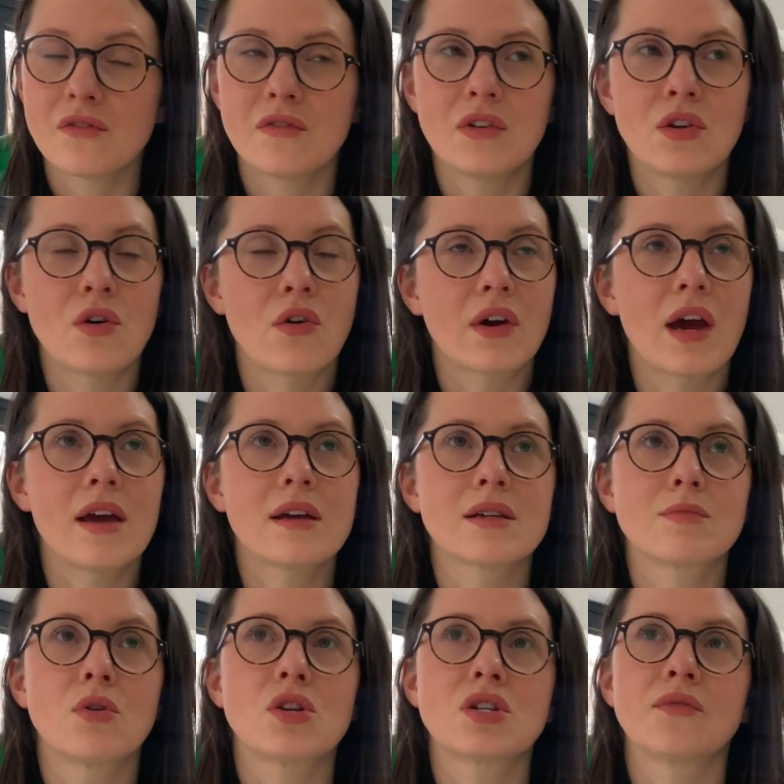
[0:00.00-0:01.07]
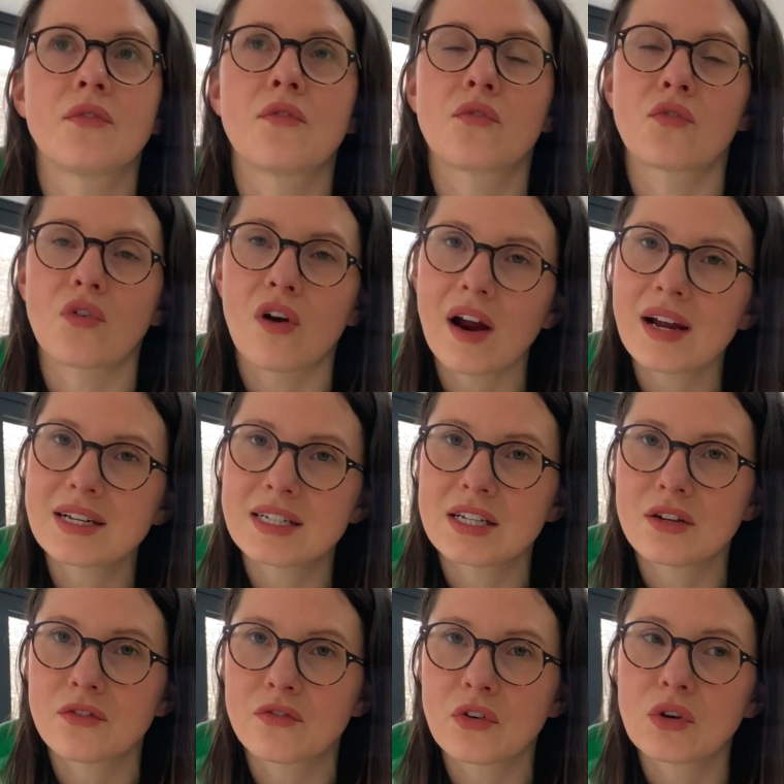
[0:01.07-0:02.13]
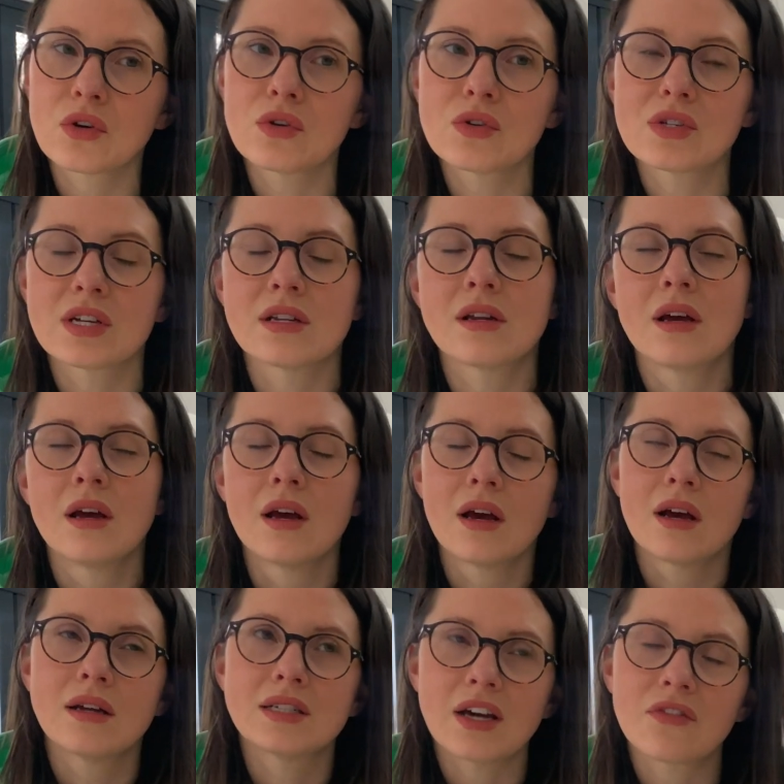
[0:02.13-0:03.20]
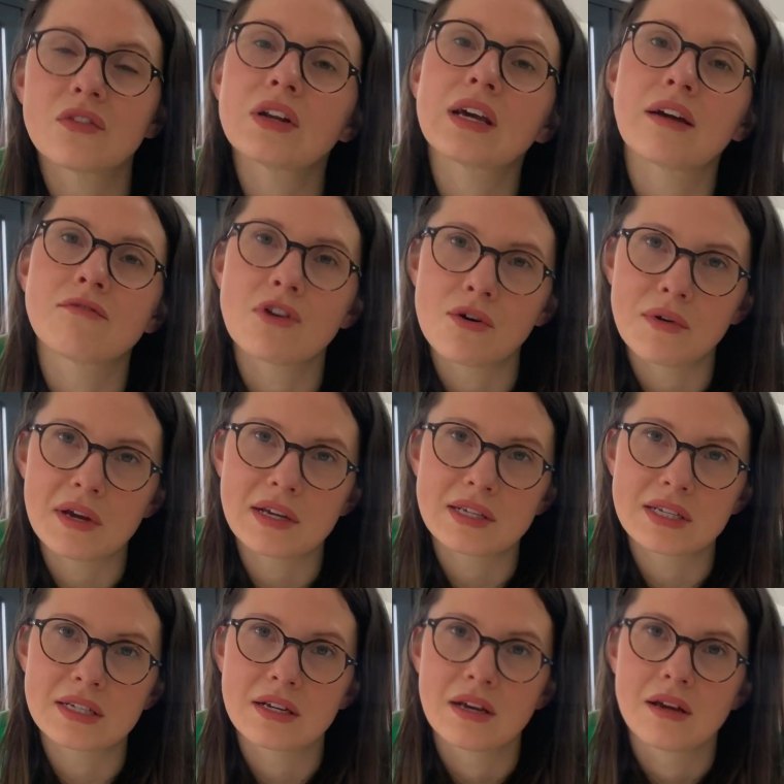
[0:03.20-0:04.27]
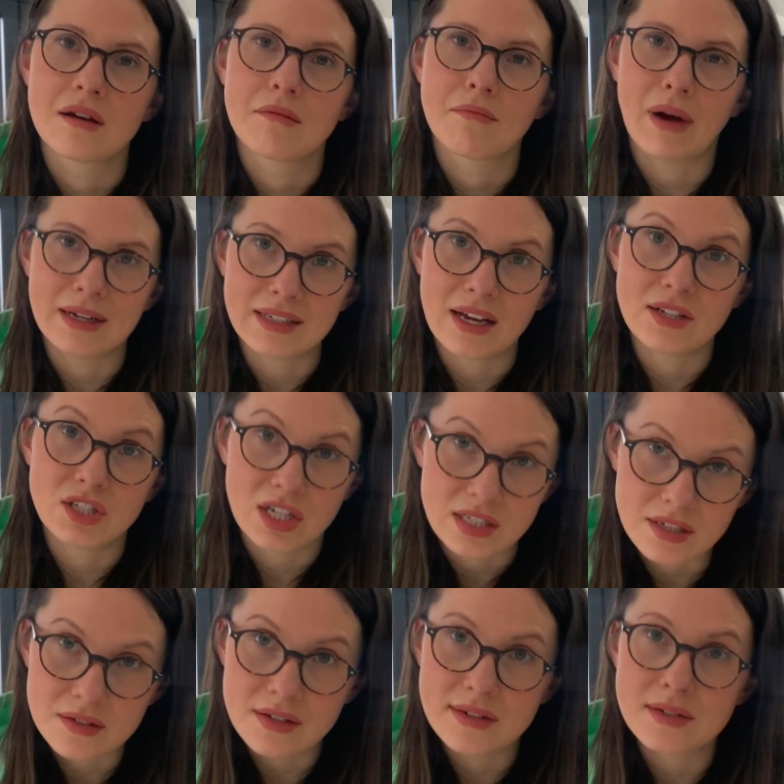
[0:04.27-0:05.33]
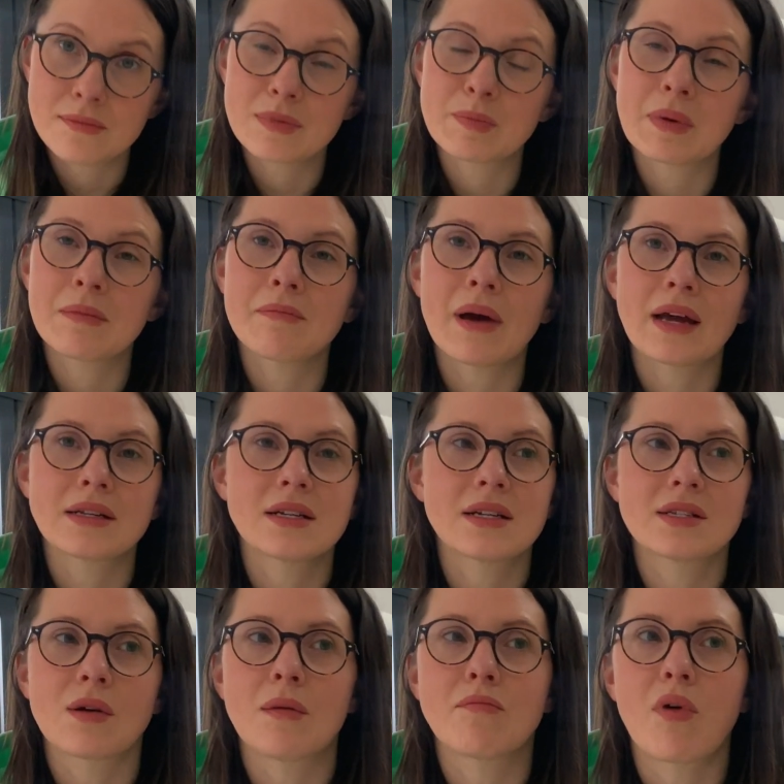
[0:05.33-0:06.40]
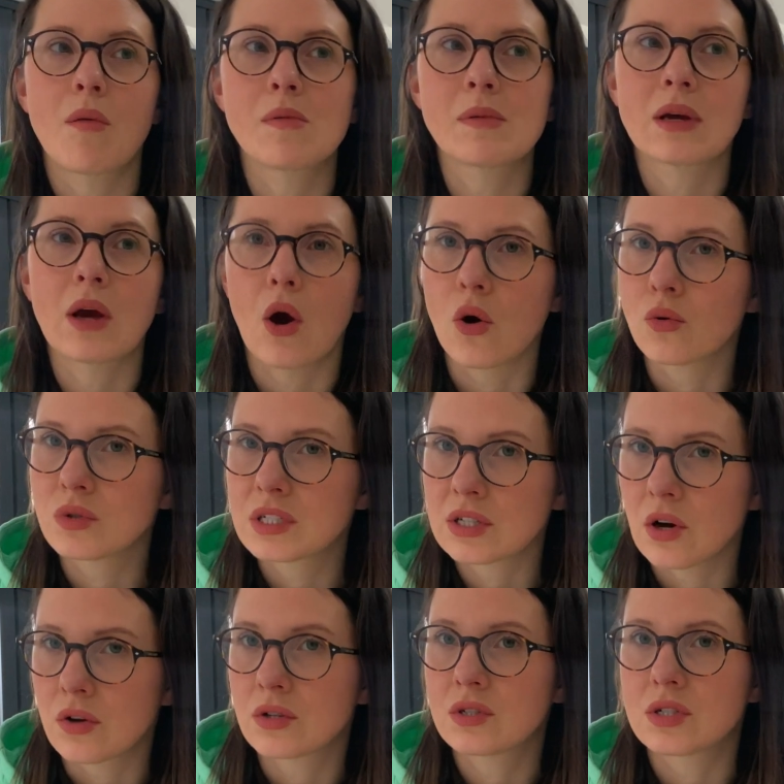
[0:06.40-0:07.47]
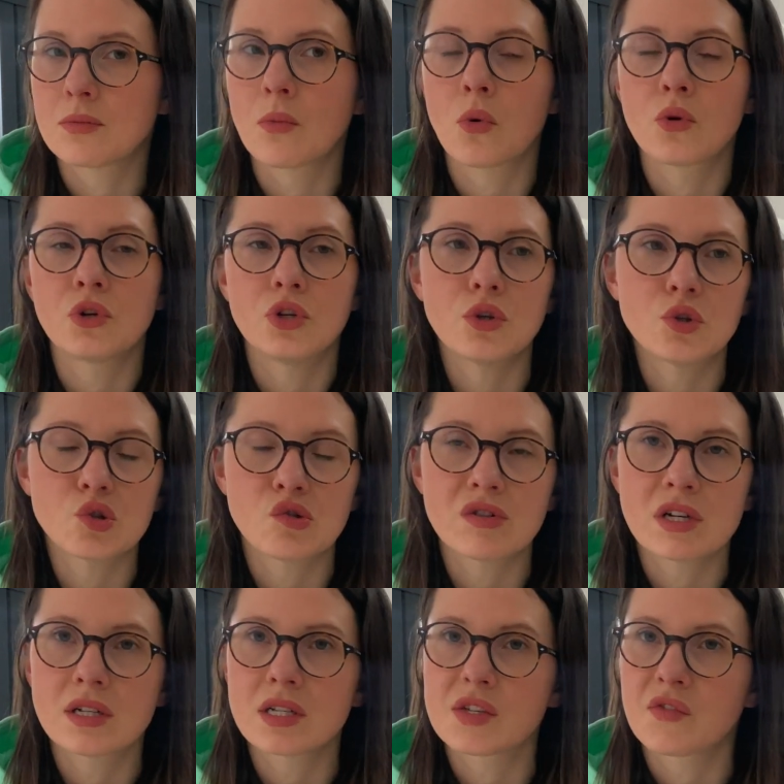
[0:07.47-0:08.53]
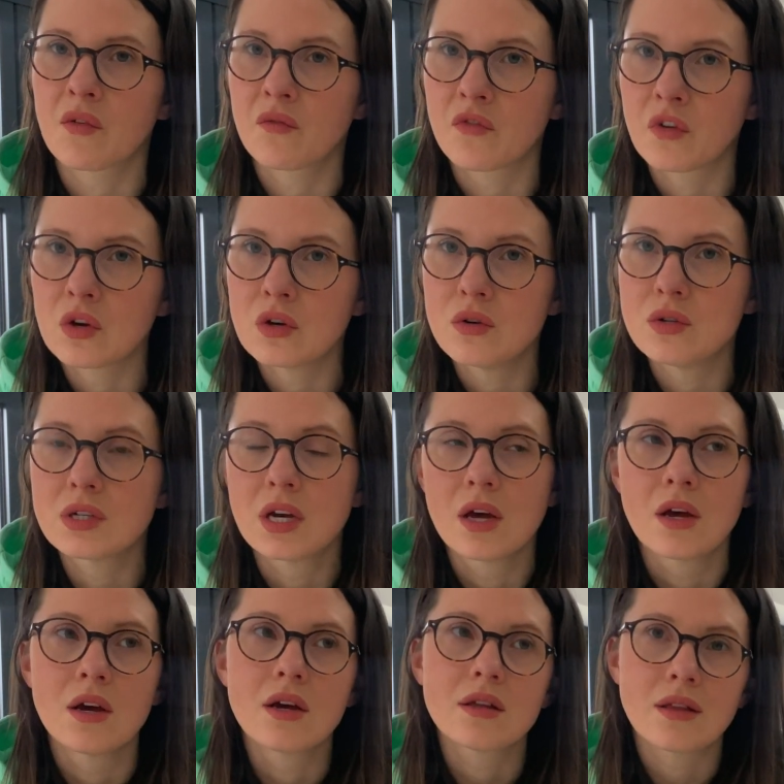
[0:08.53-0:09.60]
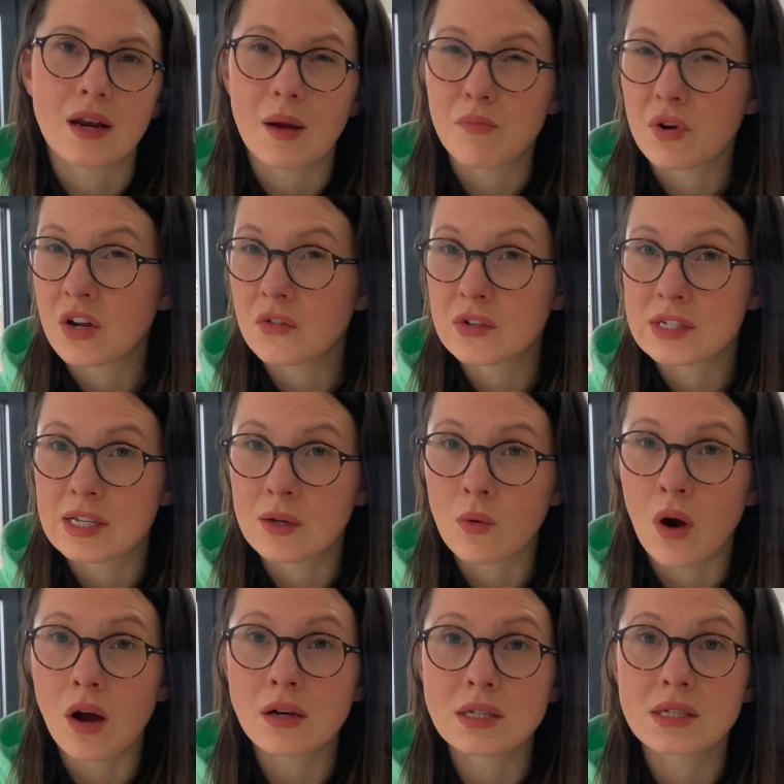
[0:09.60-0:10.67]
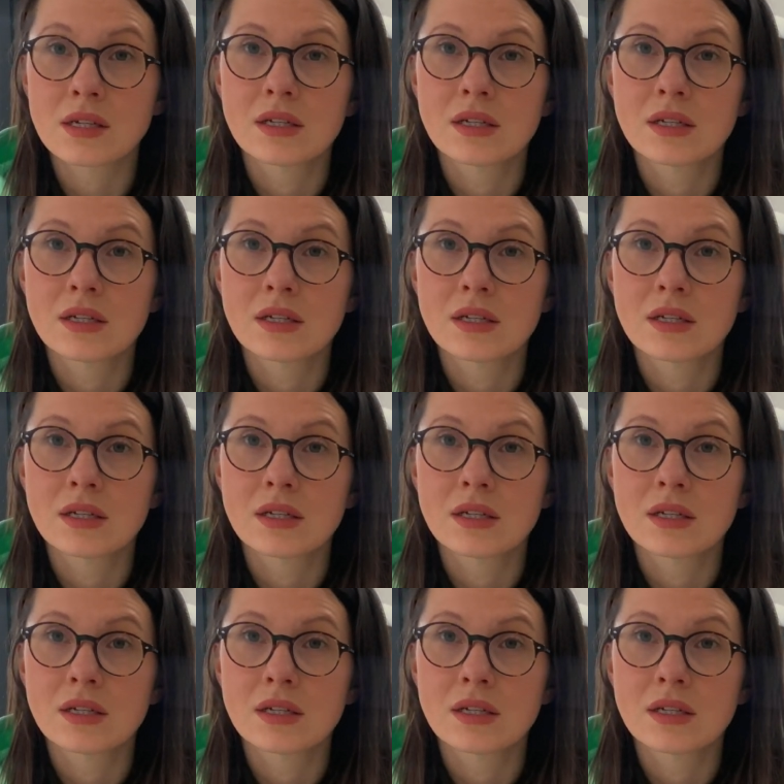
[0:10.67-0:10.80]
You're not getting as much of a variety of foods, and definitely I've noticed my digestive system's been better, so I'm probably holding on to more nutrients from food than I previously was.